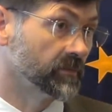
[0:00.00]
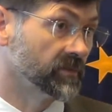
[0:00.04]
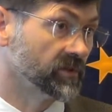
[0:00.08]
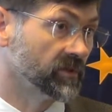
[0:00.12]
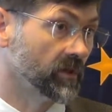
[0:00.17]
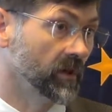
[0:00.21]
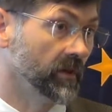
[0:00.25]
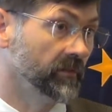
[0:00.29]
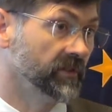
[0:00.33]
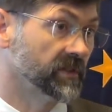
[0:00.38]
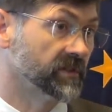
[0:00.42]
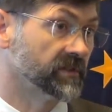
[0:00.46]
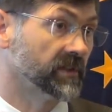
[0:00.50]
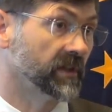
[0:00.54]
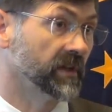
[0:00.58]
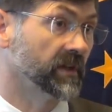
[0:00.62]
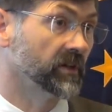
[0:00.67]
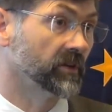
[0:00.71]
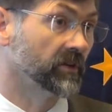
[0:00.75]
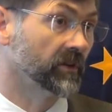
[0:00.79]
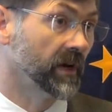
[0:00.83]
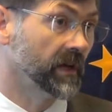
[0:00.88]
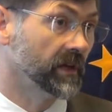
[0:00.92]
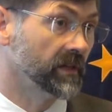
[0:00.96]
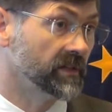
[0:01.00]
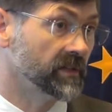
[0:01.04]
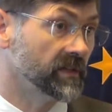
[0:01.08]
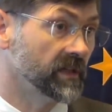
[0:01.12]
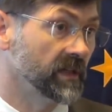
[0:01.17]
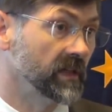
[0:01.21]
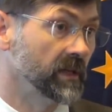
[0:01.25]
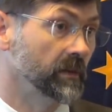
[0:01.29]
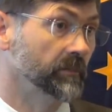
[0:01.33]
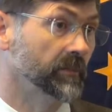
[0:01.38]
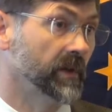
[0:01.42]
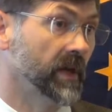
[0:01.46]
So you have this integrated
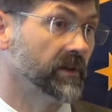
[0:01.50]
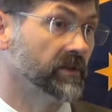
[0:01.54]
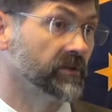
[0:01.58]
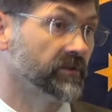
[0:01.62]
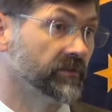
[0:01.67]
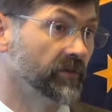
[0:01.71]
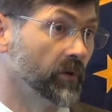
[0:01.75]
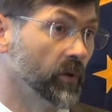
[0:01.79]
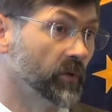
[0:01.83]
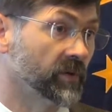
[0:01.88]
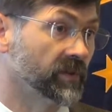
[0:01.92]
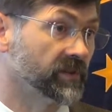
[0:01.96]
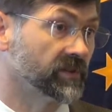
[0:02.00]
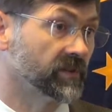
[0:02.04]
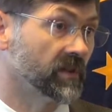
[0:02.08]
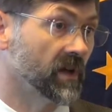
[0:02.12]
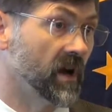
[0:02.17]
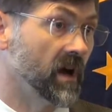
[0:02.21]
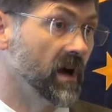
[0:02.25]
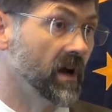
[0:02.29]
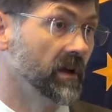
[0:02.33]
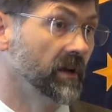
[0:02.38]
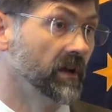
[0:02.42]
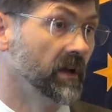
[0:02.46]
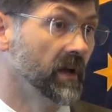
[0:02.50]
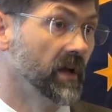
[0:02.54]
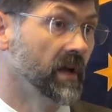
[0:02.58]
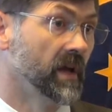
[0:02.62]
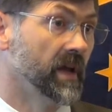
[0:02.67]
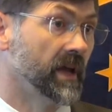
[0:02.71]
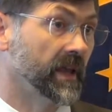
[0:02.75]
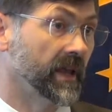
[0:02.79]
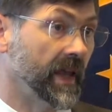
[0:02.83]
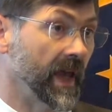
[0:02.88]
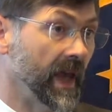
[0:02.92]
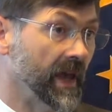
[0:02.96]
team that is focused on
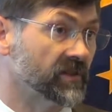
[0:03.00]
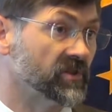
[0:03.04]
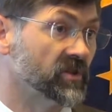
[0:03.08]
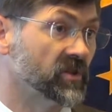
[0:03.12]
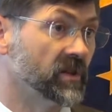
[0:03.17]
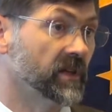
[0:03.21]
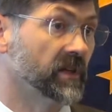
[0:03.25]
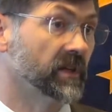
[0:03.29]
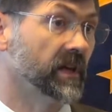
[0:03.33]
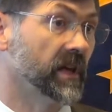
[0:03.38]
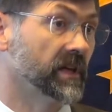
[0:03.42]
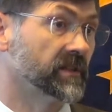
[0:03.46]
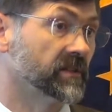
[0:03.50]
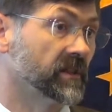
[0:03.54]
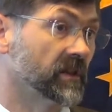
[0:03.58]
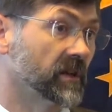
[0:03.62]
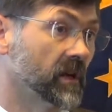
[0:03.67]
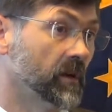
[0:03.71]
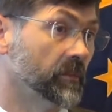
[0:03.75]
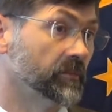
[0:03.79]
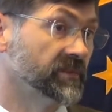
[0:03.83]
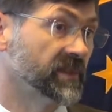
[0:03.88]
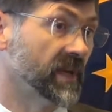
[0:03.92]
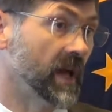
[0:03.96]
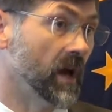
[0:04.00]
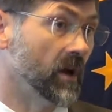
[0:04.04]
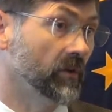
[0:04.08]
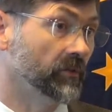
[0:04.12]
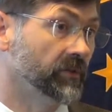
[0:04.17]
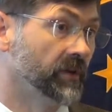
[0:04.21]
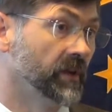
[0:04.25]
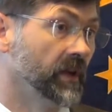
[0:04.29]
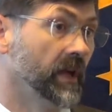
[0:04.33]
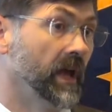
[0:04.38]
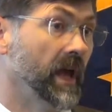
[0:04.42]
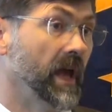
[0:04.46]
catching it as it comes
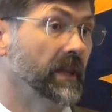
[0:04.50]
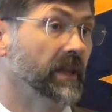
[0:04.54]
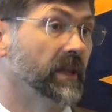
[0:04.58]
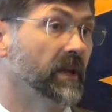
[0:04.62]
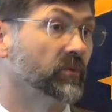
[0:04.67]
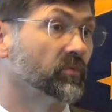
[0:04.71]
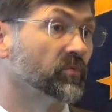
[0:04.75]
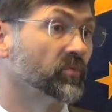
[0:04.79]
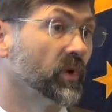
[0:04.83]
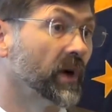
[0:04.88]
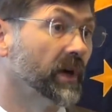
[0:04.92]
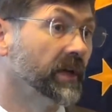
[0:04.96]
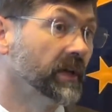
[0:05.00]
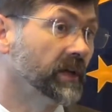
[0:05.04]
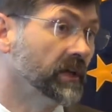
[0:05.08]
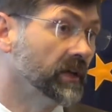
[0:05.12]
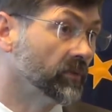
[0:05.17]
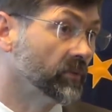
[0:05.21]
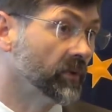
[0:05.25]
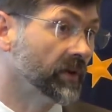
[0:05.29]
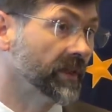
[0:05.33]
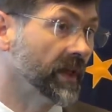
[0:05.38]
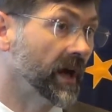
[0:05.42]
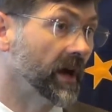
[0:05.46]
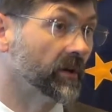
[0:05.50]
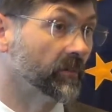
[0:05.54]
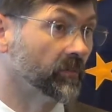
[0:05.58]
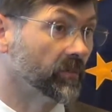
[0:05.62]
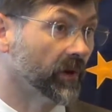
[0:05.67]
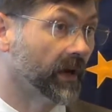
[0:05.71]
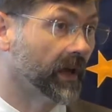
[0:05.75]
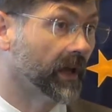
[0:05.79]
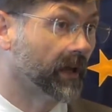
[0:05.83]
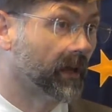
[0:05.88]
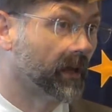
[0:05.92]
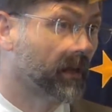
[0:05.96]
out and then running it without a
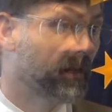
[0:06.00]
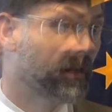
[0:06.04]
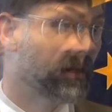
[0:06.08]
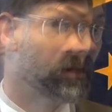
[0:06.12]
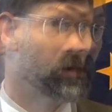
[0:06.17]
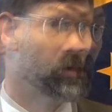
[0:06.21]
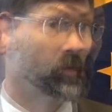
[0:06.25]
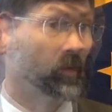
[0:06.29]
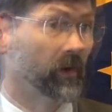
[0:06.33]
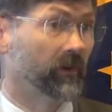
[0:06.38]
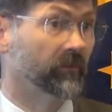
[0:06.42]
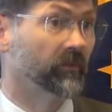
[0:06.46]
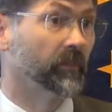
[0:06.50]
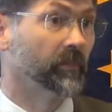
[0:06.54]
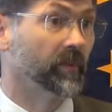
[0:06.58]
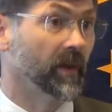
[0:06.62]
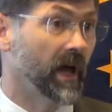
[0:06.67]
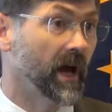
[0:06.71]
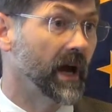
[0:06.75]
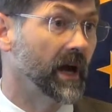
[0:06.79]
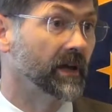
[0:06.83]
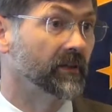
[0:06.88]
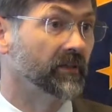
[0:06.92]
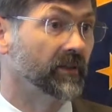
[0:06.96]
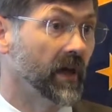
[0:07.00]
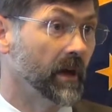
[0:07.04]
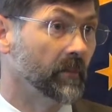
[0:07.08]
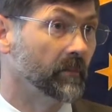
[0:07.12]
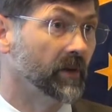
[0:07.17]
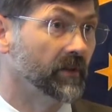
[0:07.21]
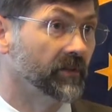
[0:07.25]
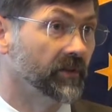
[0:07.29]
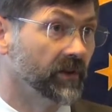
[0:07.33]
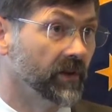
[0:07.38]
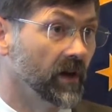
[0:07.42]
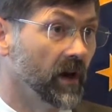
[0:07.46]
break we've applied that
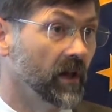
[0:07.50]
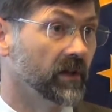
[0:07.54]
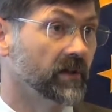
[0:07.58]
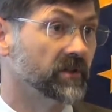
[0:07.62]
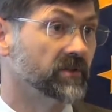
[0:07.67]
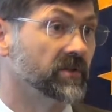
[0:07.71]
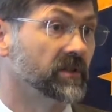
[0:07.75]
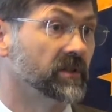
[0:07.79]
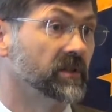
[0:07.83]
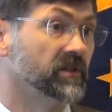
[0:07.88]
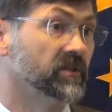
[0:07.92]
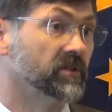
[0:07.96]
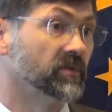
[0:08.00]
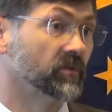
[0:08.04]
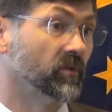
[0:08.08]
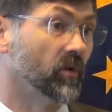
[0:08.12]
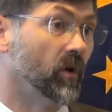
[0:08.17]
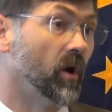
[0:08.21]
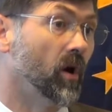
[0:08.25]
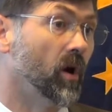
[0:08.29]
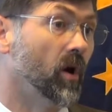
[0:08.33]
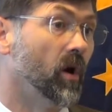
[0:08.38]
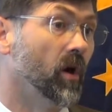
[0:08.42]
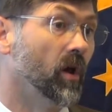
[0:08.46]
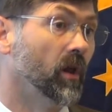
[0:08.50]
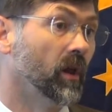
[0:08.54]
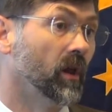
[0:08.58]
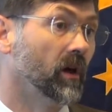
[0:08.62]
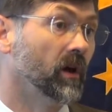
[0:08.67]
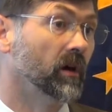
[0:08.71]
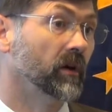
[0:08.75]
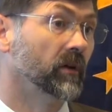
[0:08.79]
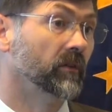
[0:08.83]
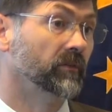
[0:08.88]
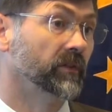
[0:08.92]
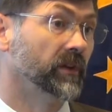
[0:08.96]
methodology to all
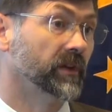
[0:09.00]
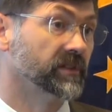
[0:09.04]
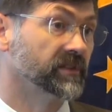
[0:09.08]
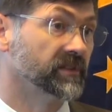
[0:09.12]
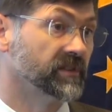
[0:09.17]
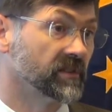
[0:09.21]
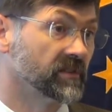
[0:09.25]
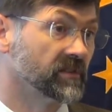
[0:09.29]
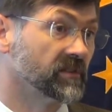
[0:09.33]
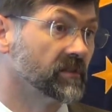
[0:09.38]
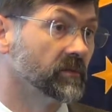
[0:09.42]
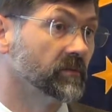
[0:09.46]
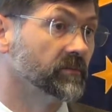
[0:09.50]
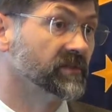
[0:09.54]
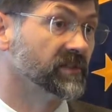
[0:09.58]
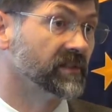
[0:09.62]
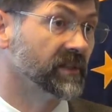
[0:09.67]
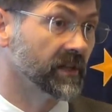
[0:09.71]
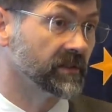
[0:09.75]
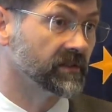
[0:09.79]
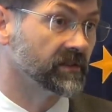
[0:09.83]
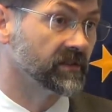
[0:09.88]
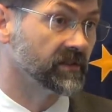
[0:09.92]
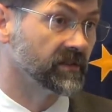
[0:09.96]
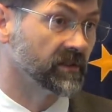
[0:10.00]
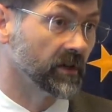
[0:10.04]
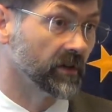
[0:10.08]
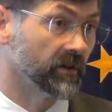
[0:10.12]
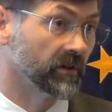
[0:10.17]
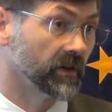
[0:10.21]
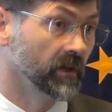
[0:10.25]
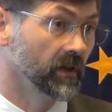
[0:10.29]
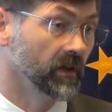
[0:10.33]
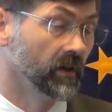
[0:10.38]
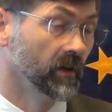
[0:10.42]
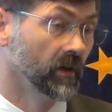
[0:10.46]
of the systems
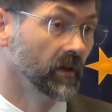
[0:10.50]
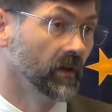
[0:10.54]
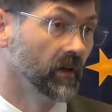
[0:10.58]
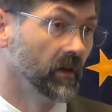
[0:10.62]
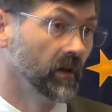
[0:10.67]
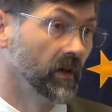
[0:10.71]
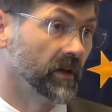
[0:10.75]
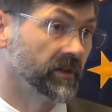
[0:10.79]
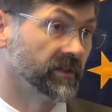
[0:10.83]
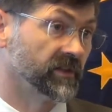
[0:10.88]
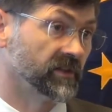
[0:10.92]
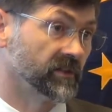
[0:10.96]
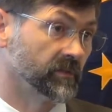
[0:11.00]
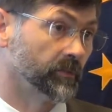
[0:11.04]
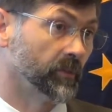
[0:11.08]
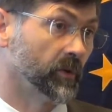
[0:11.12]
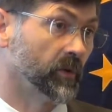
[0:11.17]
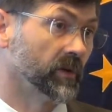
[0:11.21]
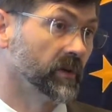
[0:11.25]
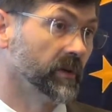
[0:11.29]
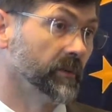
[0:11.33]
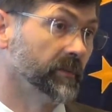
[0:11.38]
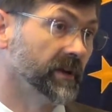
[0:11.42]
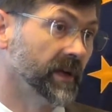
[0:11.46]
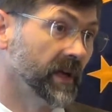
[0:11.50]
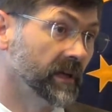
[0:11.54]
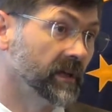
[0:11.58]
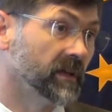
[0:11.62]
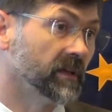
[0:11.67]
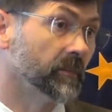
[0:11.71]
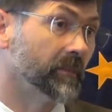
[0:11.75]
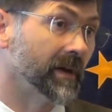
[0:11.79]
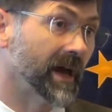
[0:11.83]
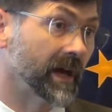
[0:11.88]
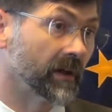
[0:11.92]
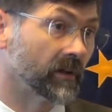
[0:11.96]
necessary uh, to support eliminating
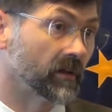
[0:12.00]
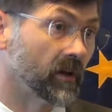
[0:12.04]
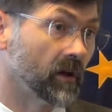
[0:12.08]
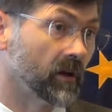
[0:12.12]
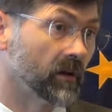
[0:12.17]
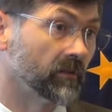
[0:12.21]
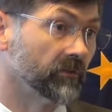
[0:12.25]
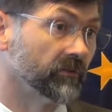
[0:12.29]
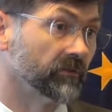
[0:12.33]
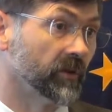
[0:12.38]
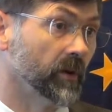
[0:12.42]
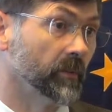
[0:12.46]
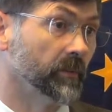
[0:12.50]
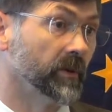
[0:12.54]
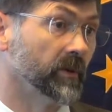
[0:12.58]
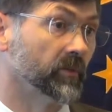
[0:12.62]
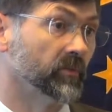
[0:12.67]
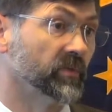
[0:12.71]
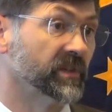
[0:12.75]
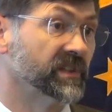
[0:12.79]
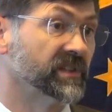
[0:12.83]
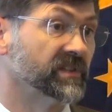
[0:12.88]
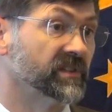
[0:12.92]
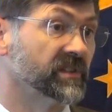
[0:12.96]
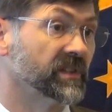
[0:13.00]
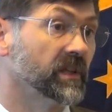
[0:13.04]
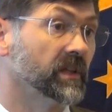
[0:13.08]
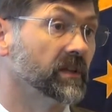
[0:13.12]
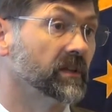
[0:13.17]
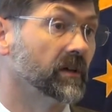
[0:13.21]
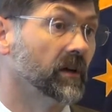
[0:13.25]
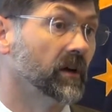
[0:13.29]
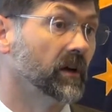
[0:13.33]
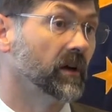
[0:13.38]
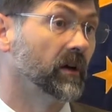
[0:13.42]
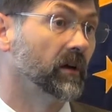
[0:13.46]
the backlog, from the
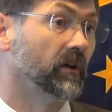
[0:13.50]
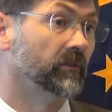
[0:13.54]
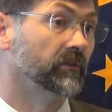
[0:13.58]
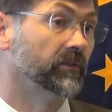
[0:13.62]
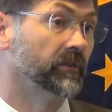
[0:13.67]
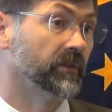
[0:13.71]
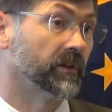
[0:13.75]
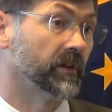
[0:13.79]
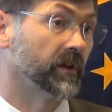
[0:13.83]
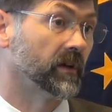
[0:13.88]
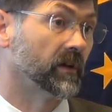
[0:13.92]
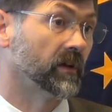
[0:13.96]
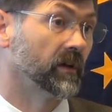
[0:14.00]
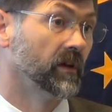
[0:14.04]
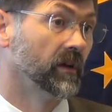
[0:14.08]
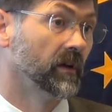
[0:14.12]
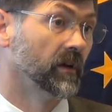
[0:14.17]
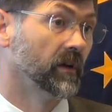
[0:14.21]
receipt of the,